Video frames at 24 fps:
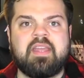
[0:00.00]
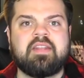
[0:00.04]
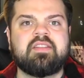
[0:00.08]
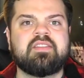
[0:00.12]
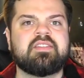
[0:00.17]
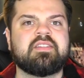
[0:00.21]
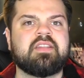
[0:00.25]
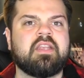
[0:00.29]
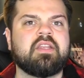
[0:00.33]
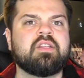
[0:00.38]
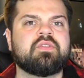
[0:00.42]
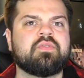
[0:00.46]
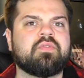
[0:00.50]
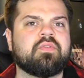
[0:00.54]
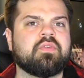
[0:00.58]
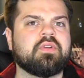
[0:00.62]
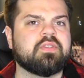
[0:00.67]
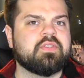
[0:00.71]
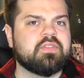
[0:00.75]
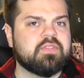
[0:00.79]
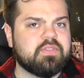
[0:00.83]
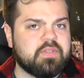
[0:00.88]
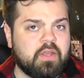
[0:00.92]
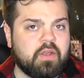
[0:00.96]
that stands for
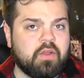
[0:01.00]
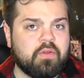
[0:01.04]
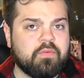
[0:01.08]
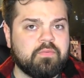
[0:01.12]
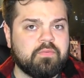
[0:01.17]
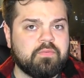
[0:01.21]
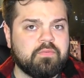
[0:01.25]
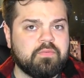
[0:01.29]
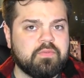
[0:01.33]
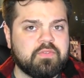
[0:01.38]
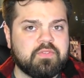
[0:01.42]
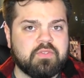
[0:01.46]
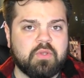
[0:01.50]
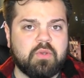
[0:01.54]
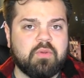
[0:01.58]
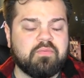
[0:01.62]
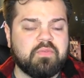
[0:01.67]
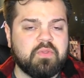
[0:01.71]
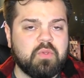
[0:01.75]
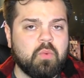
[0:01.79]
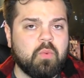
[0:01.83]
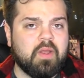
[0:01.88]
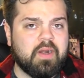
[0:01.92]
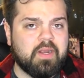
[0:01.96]
itself. So
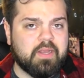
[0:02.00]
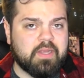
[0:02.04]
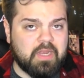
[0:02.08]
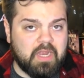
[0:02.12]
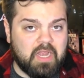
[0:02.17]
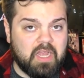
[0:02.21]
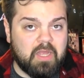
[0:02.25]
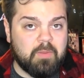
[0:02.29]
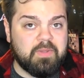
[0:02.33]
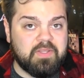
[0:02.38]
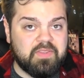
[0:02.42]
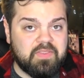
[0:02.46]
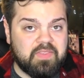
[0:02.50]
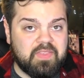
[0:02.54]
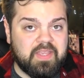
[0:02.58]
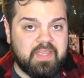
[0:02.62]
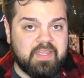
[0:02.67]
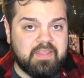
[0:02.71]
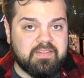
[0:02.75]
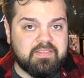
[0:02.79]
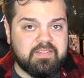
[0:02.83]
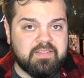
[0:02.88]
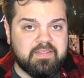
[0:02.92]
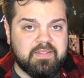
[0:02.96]
if you want to comment
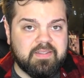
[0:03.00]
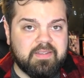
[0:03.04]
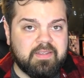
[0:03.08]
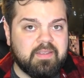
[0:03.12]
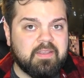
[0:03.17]
that,